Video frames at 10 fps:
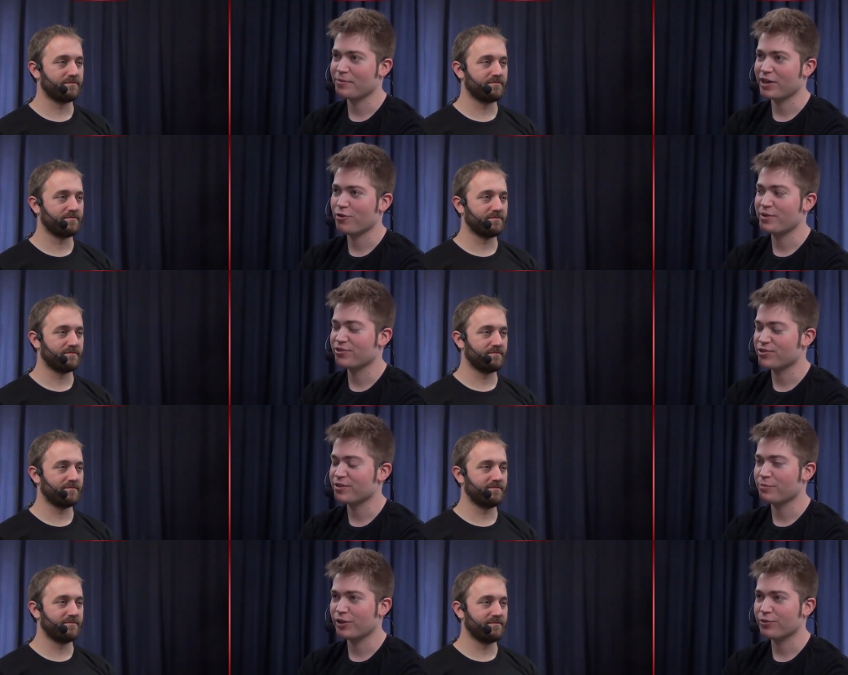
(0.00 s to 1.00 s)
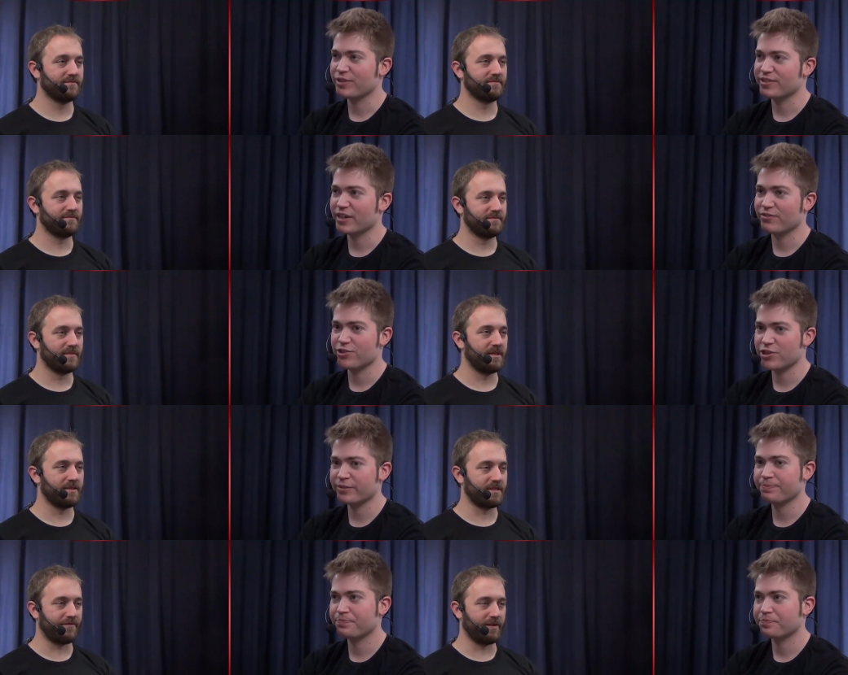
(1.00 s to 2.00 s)
Speaker 1: something I would be interested in playing with this deck for sure.
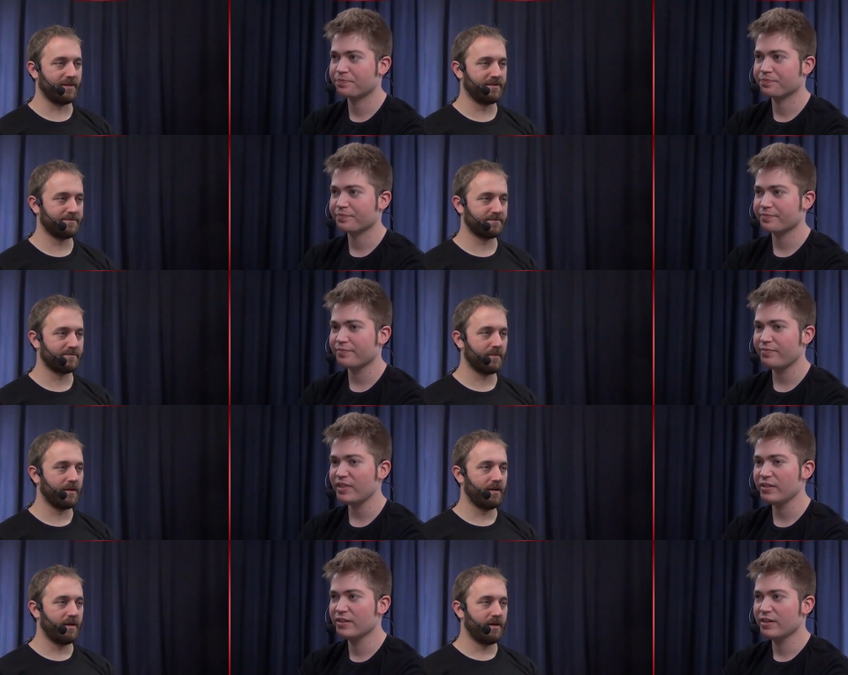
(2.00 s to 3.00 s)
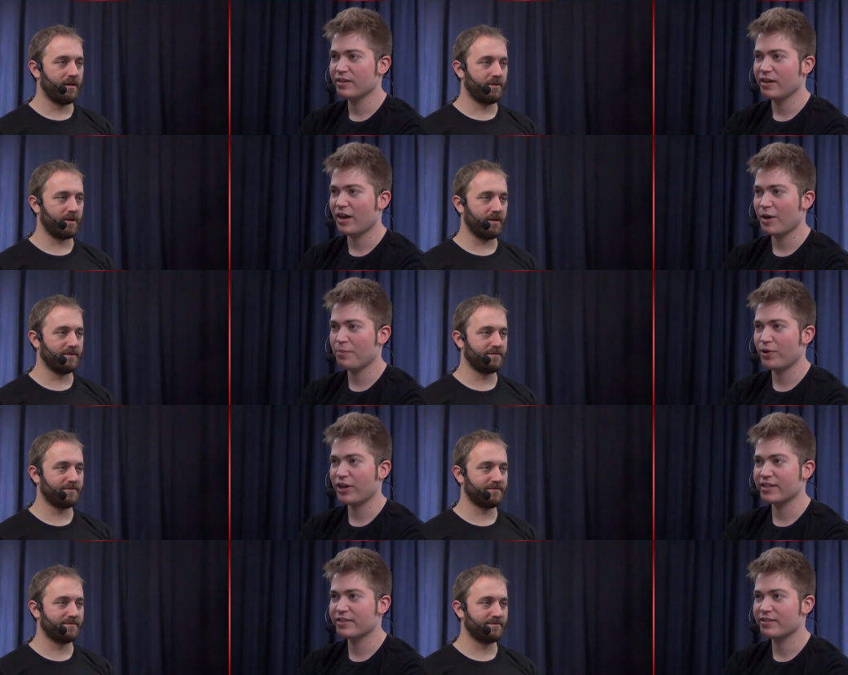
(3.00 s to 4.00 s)
Definitely. Okay. Um,
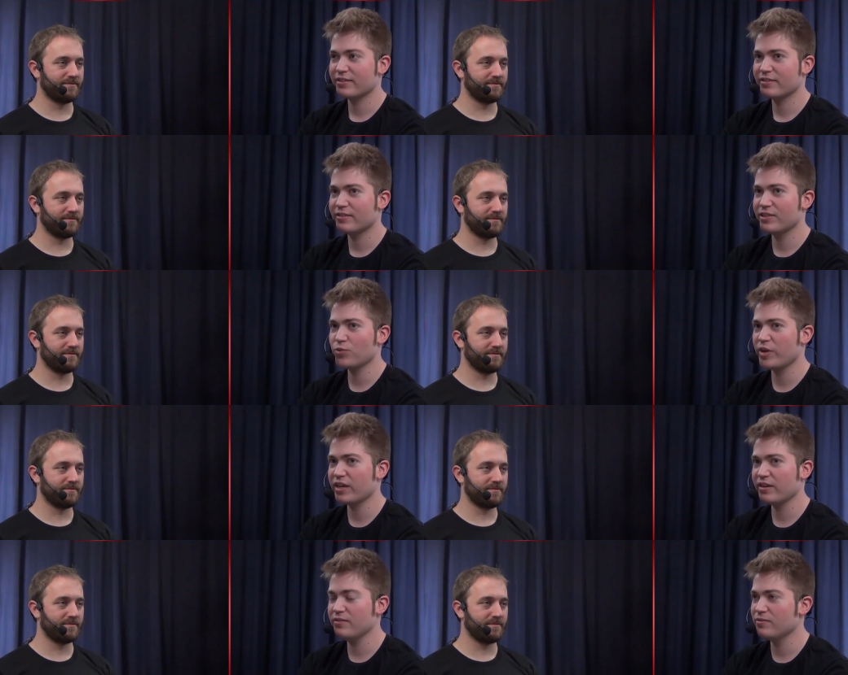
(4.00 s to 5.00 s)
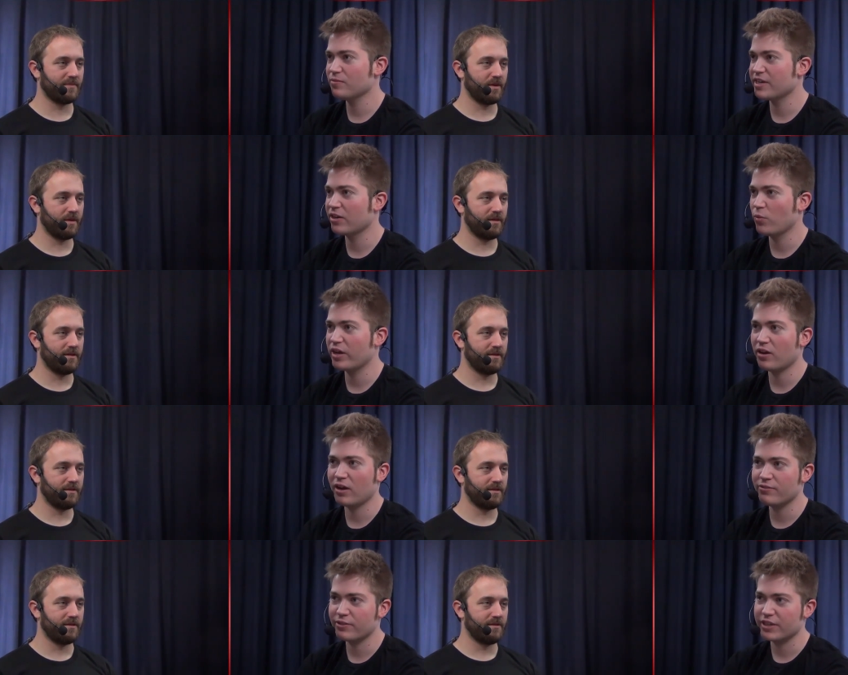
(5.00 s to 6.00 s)
but this weekend, taking a week
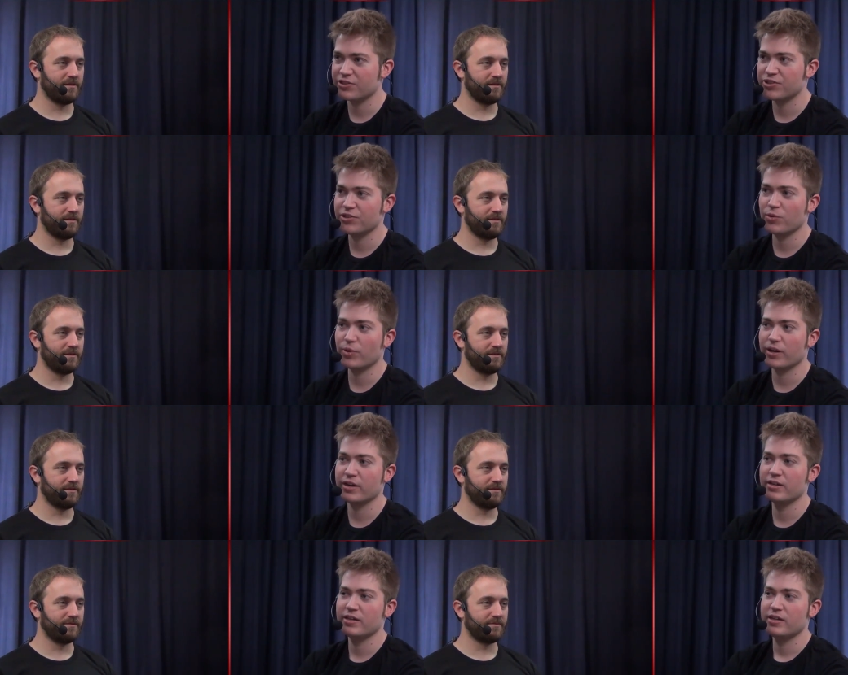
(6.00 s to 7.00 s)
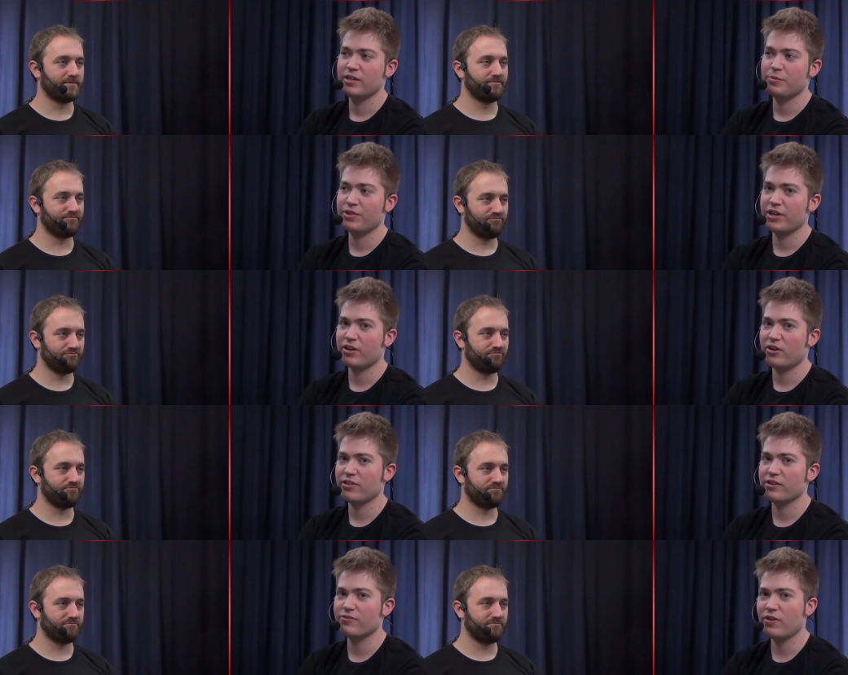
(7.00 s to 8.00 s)
off on the SCG Tour, but then on
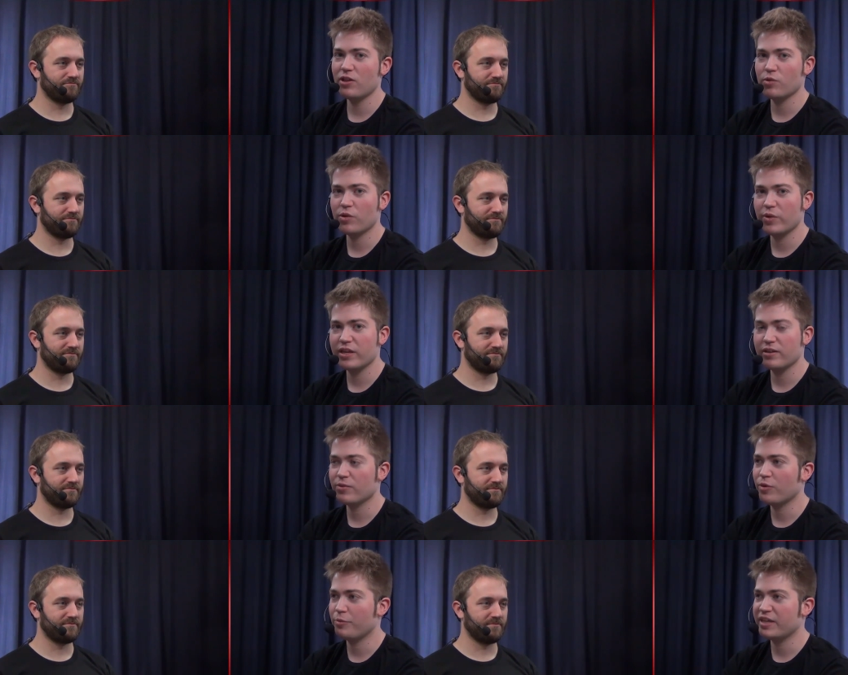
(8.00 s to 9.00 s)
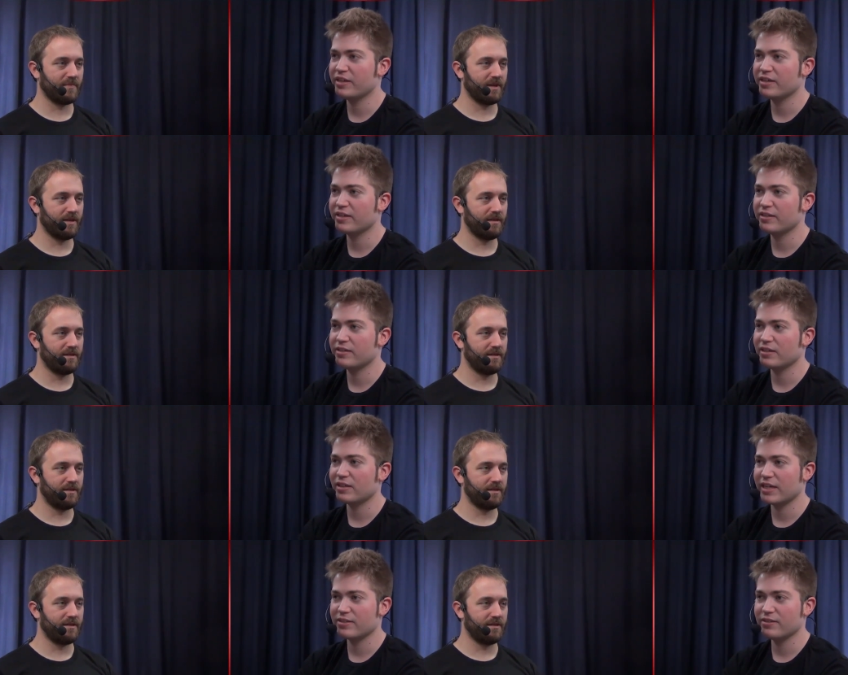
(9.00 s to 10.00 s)
the following week, we'll be in
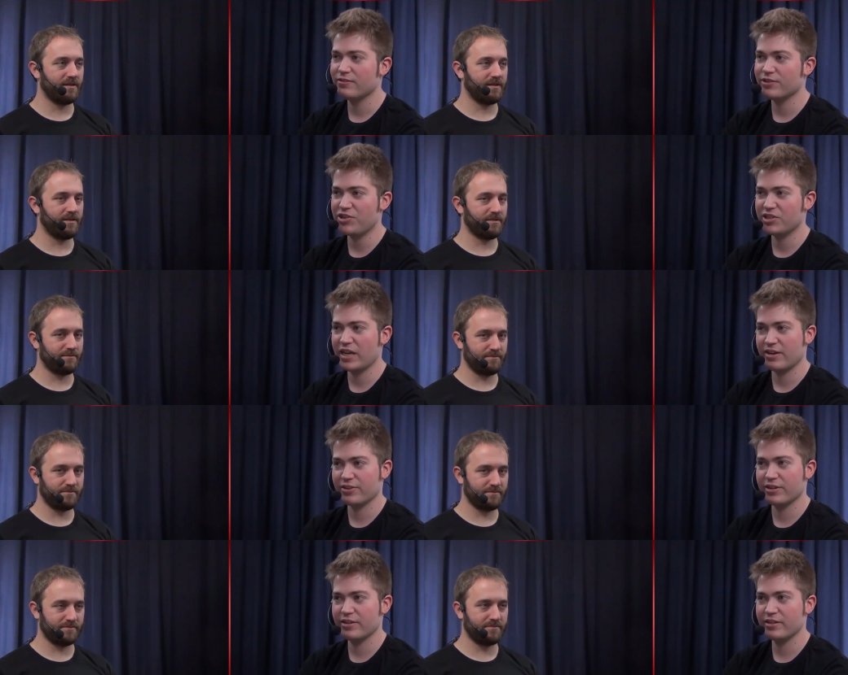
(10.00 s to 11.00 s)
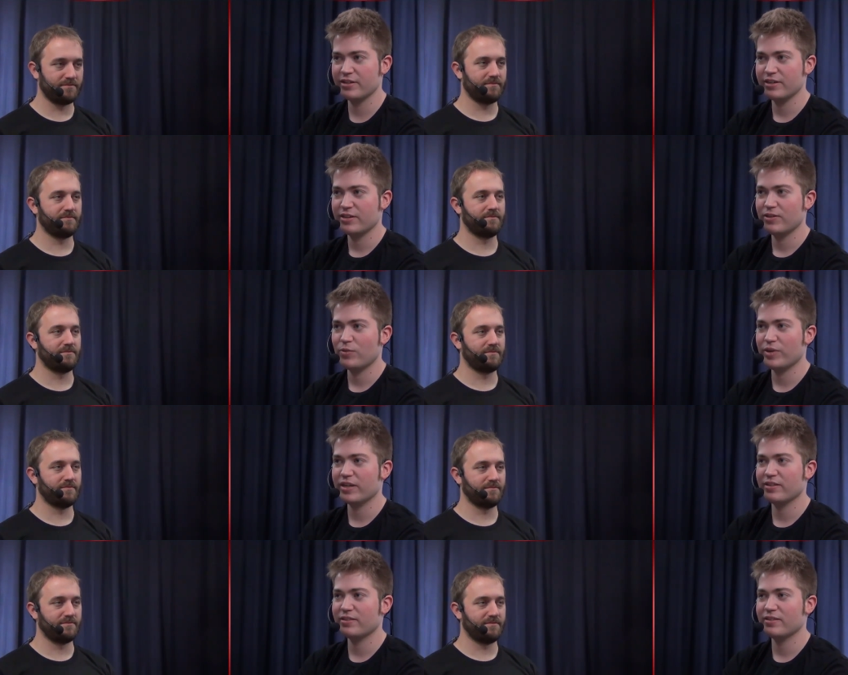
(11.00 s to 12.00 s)
Atlanta for Standard
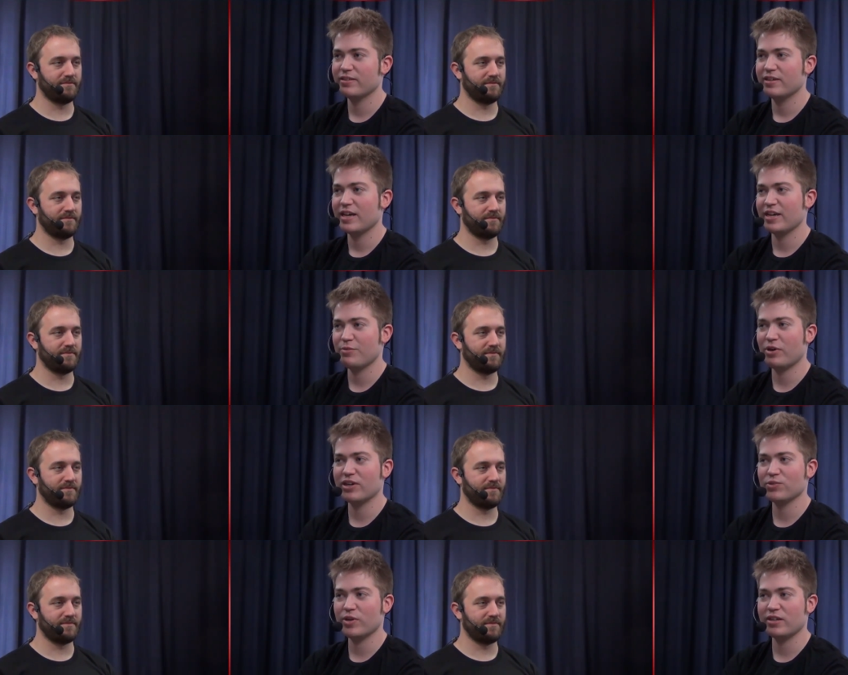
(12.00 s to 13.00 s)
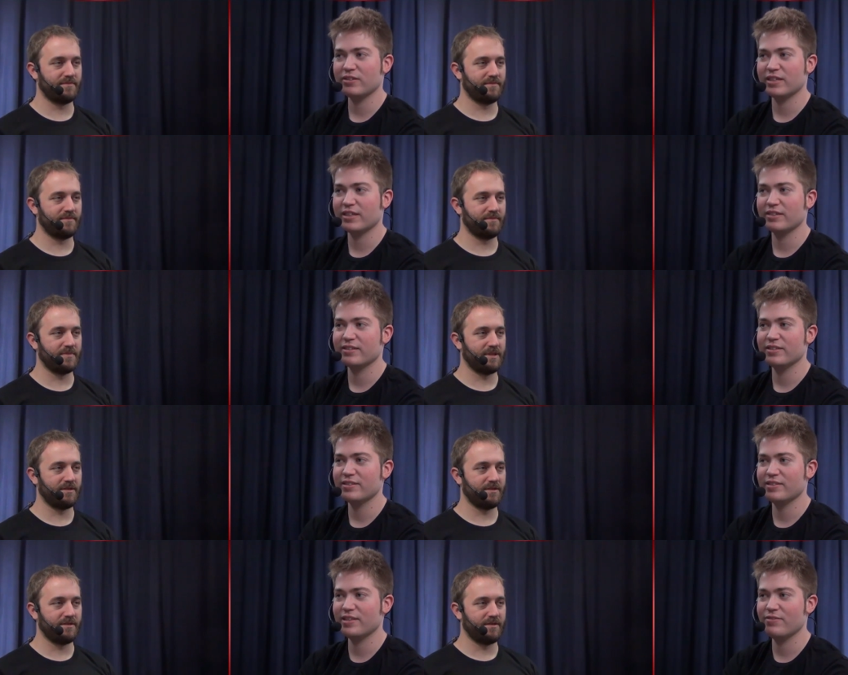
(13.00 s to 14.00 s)
with Andy Boswell and
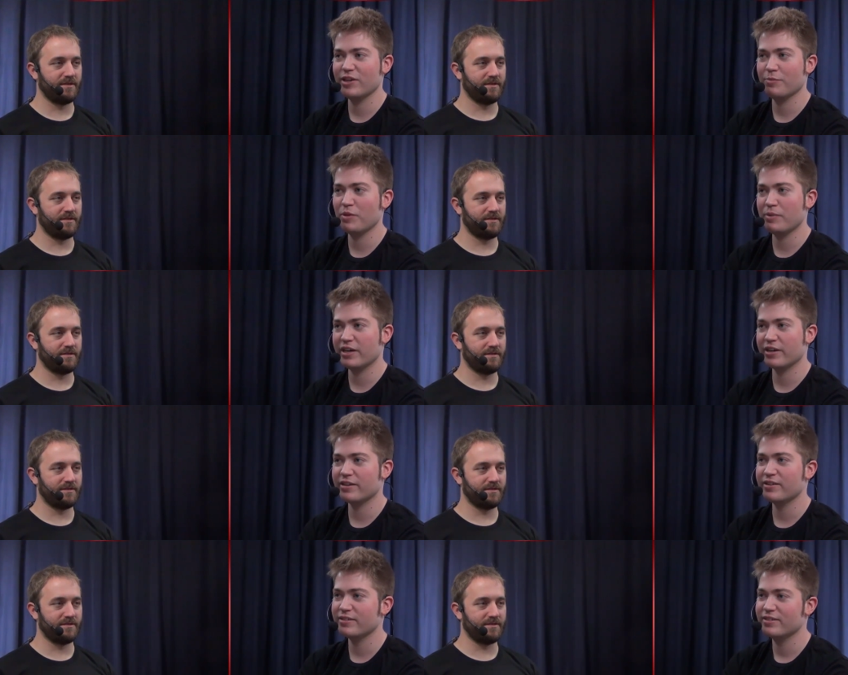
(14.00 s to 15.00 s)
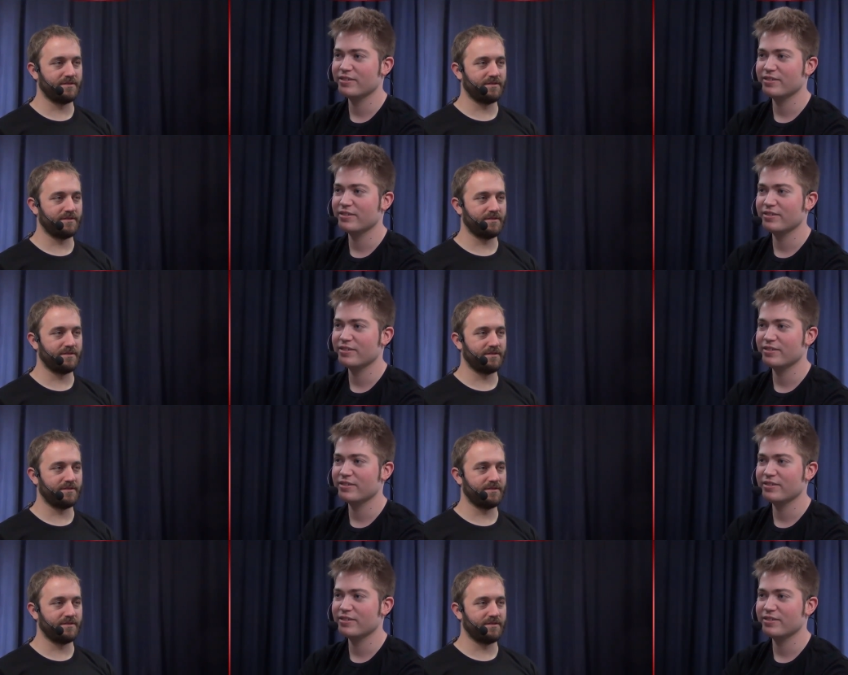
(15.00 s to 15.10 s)
CVM the Beard